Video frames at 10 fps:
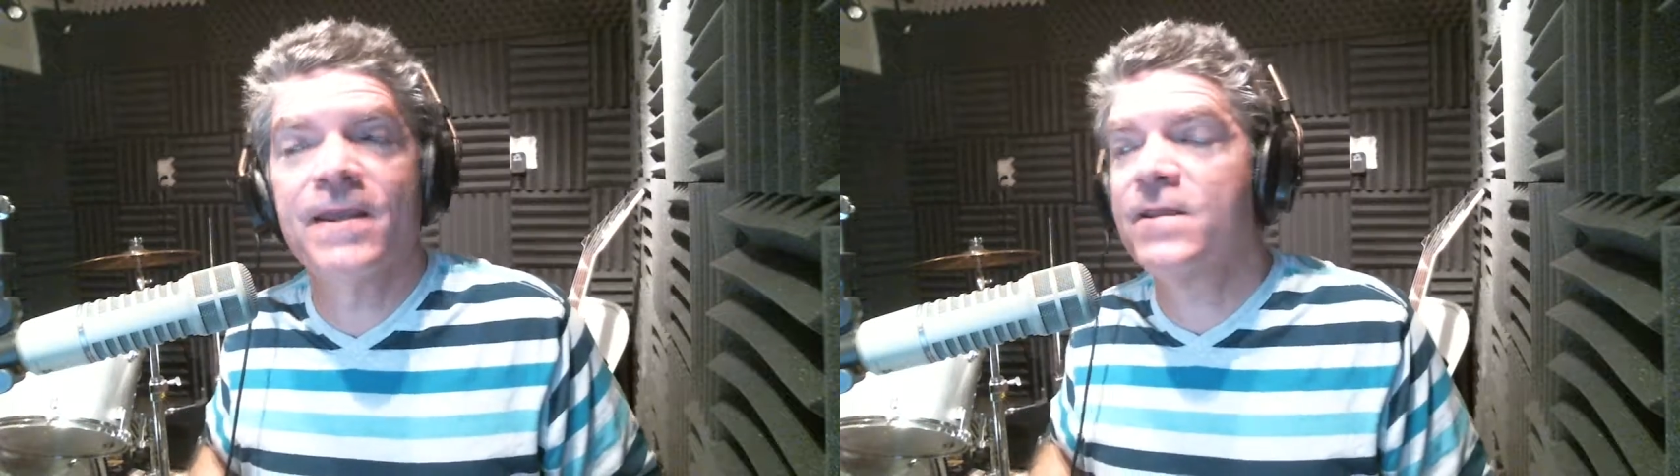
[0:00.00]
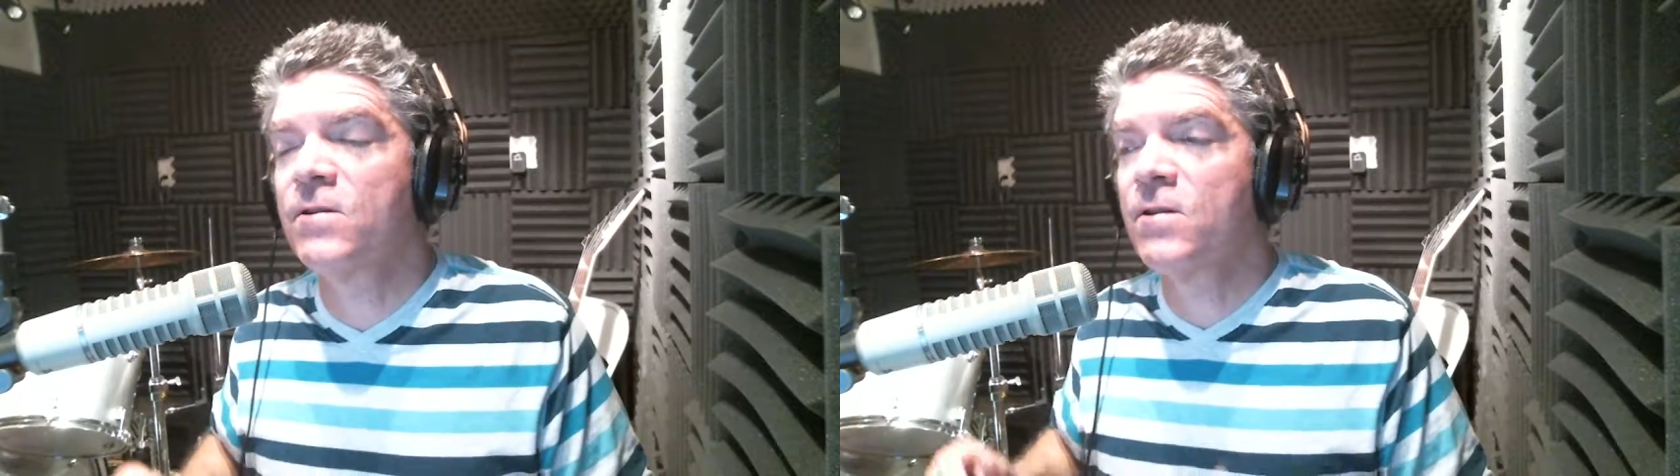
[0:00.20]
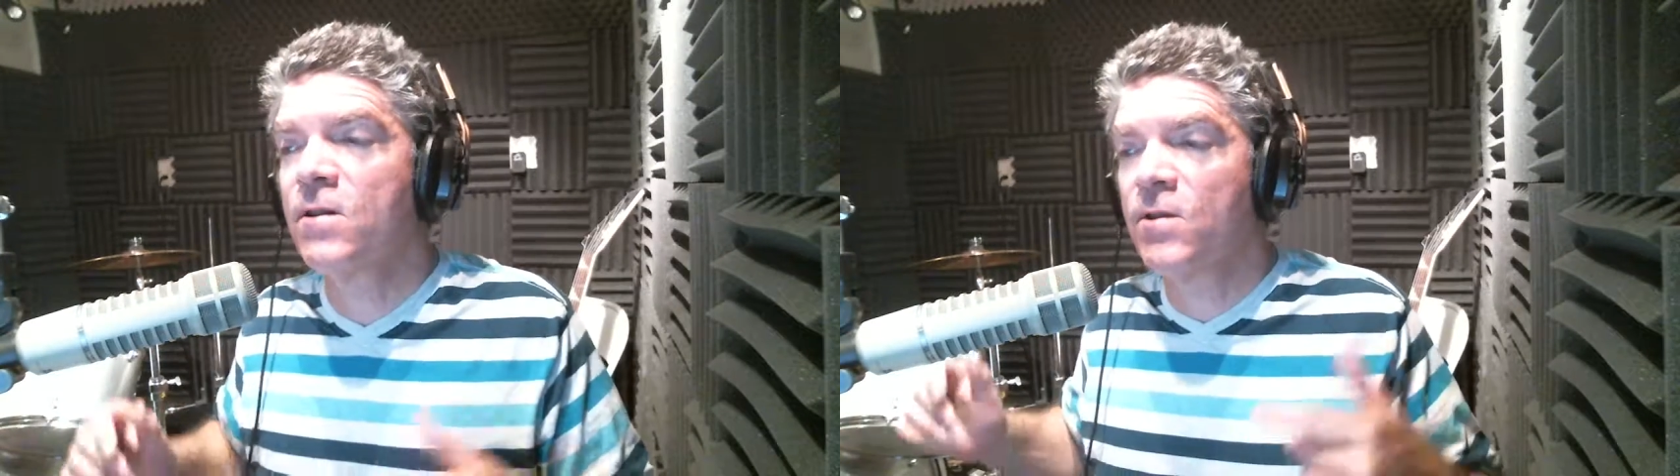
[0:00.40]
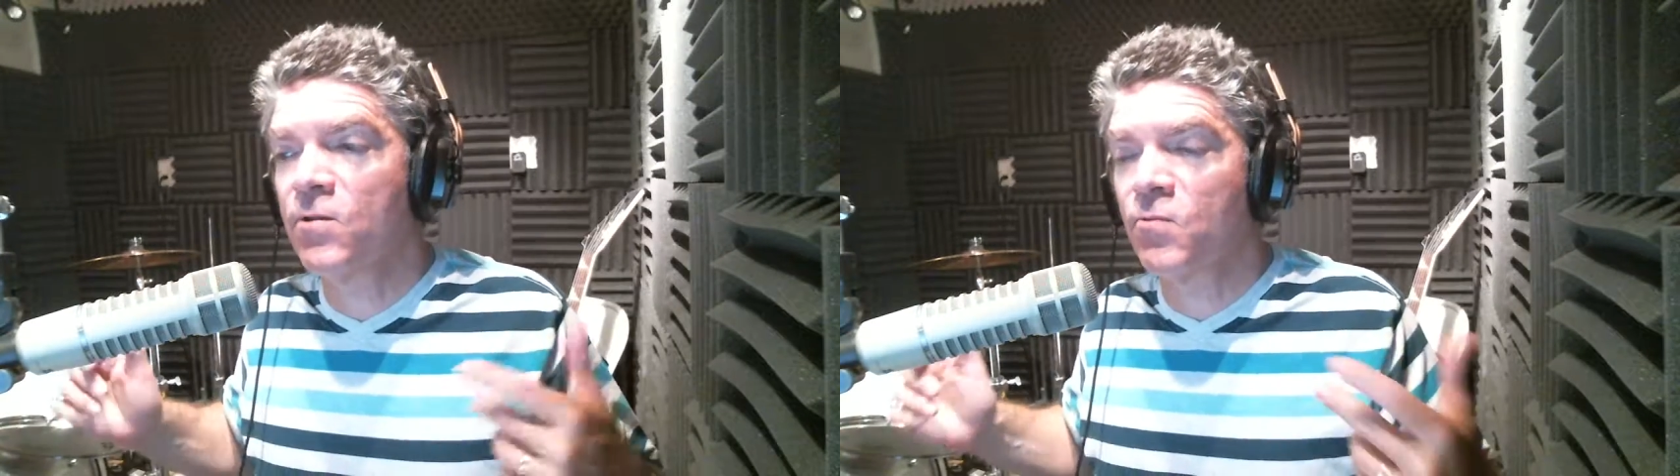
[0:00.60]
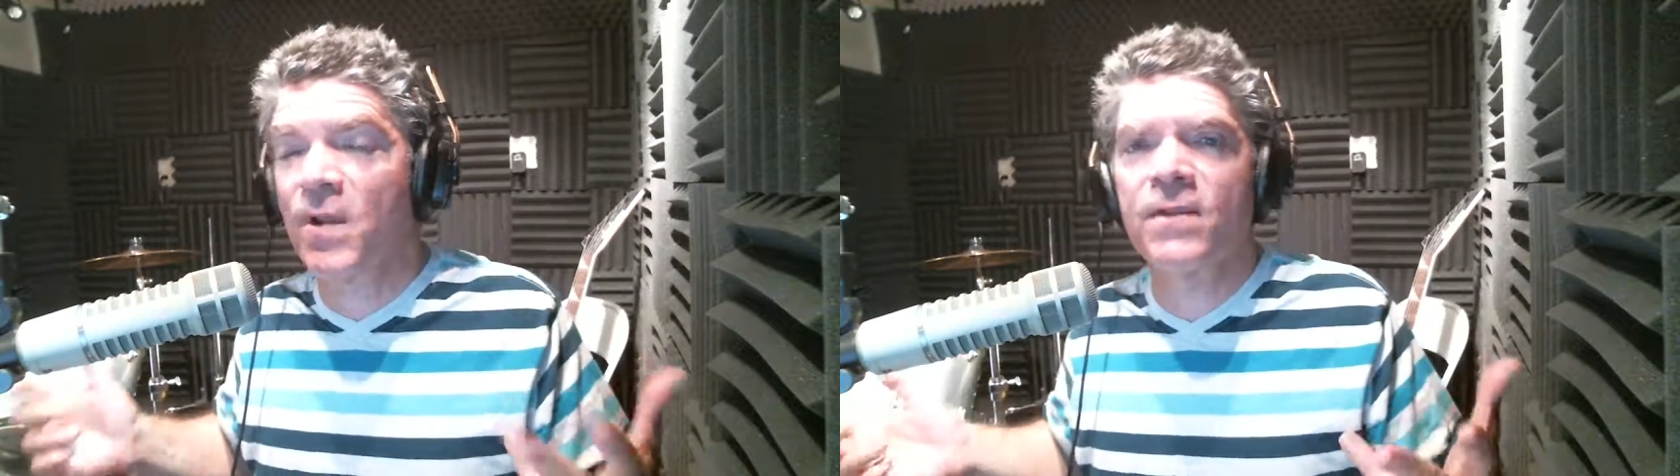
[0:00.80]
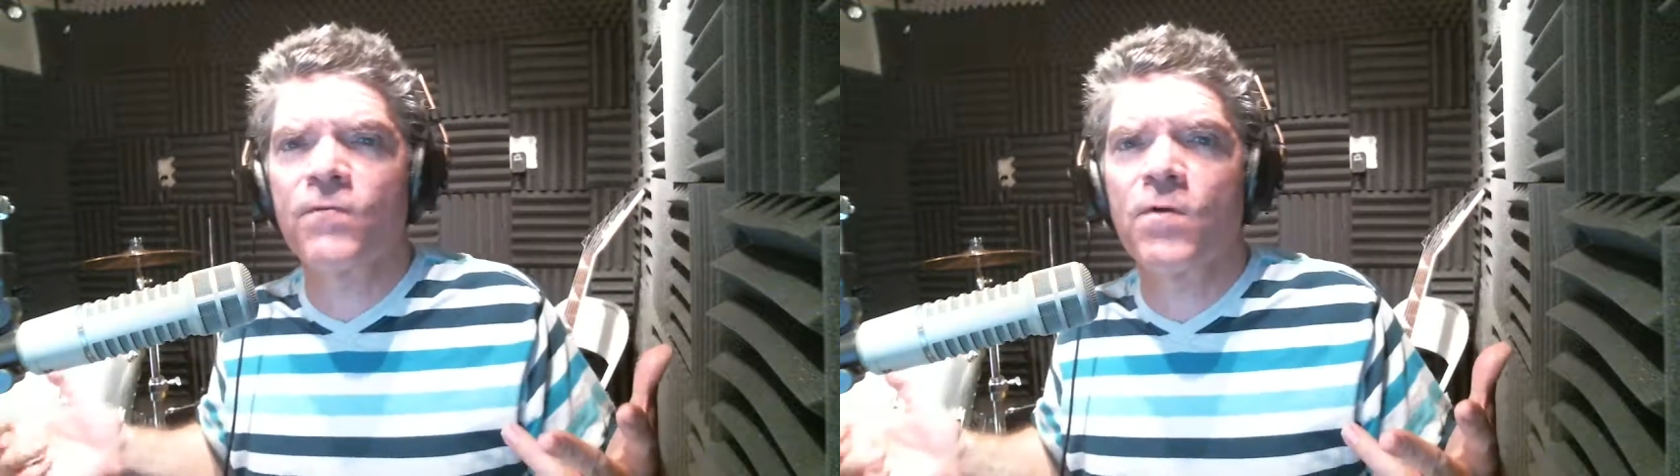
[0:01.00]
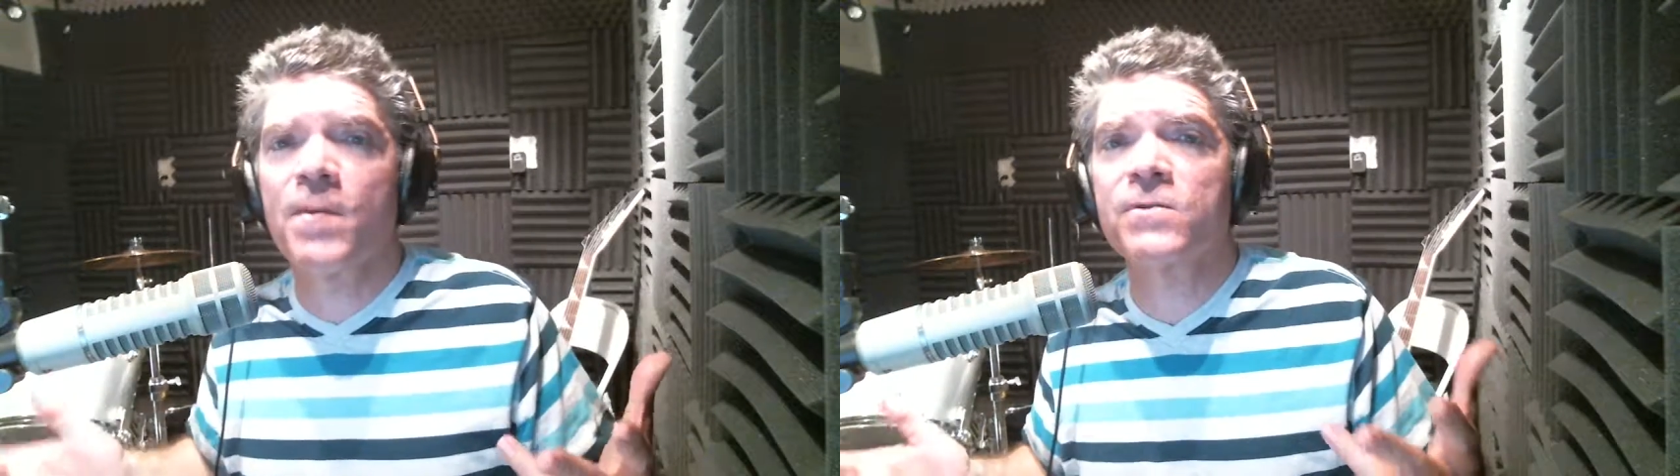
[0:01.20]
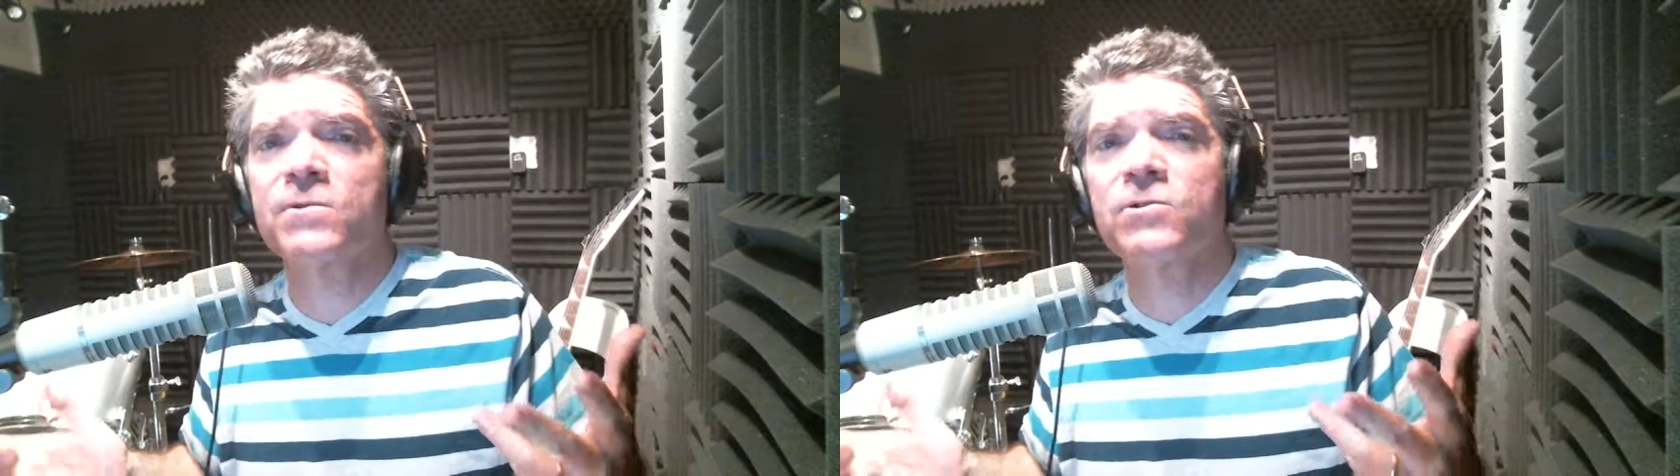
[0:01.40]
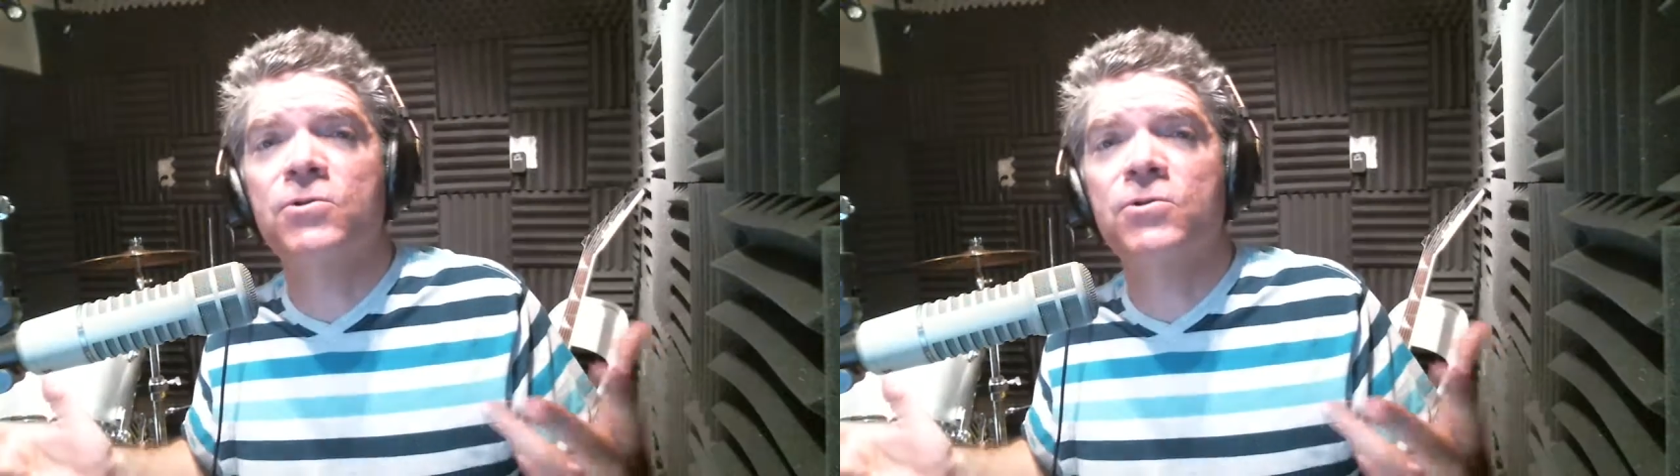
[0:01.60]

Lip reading: and it ran for about